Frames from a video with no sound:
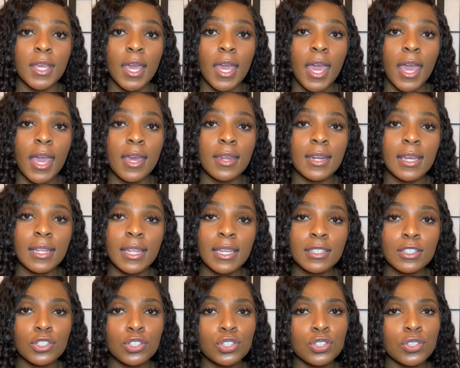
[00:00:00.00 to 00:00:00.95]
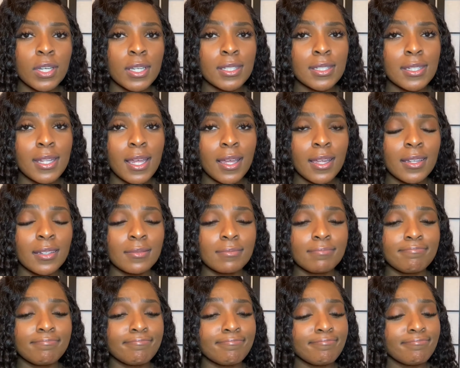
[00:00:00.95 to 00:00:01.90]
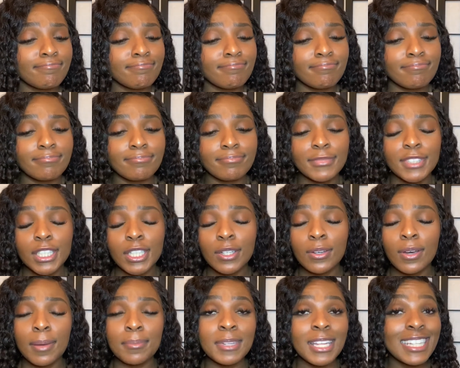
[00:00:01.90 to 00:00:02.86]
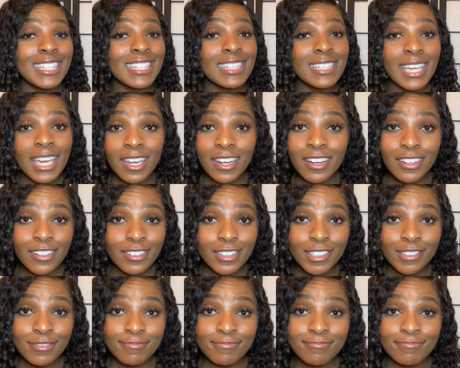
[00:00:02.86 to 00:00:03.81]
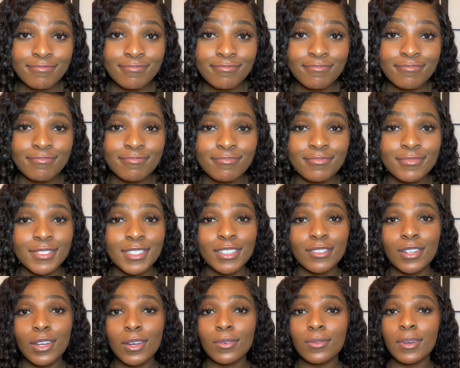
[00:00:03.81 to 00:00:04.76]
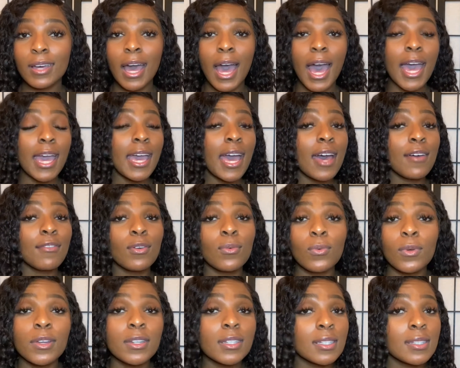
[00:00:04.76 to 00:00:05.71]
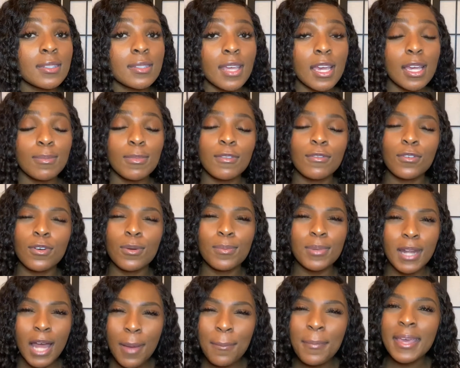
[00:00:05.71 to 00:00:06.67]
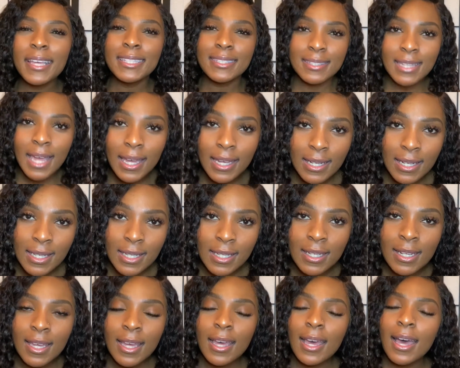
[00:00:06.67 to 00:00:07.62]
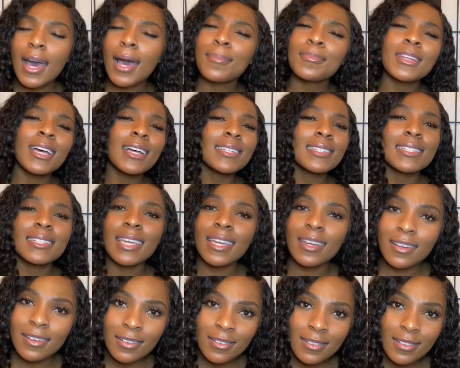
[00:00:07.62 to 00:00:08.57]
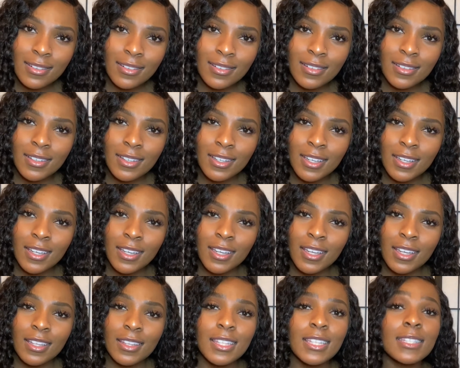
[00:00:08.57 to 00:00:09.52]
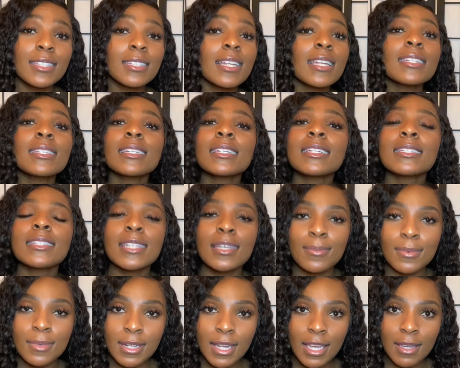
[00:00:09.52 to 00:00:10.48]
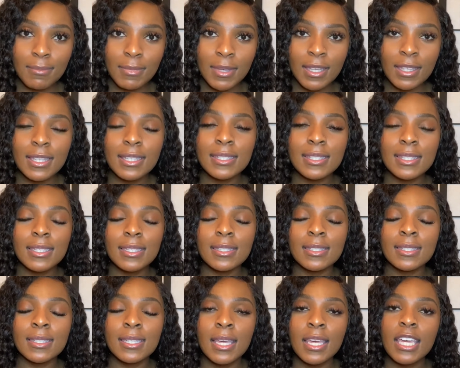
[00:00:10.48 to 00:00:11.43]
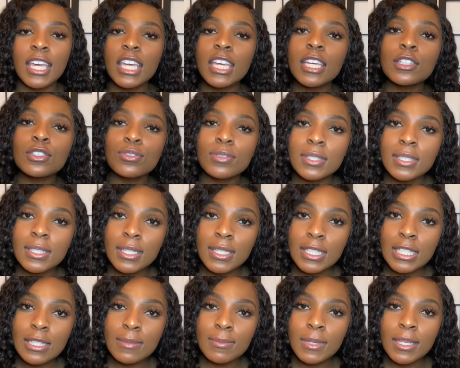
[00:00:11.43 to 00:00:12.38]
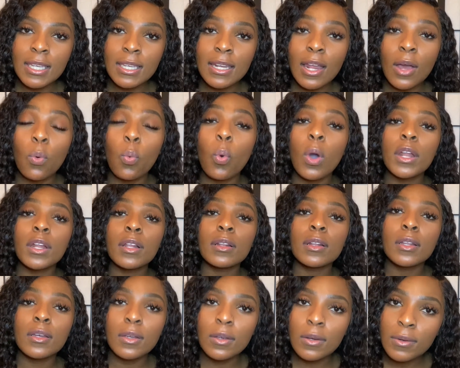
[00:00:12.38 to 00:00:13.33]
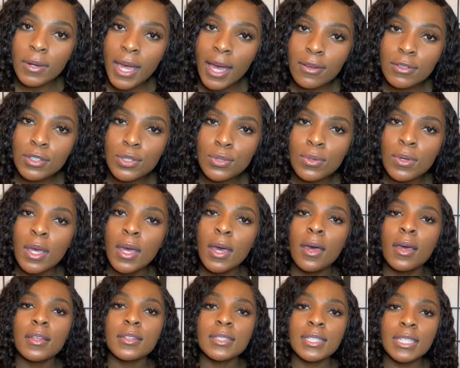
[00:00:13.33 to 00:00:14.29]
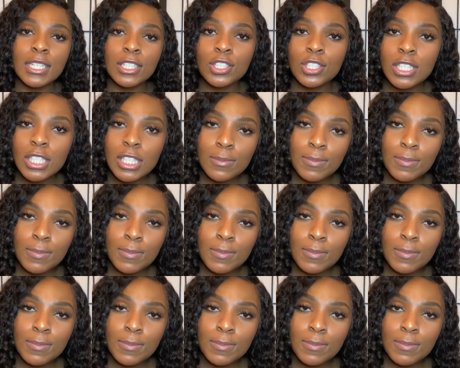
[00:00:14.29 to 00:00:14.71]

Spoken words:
And I like to stress that, I'm not scared. I haven't worked in psych before, but I'm excited. I'm not scared. This doesn't intimidate me. This is interesting to me, and I want to learn how to teach these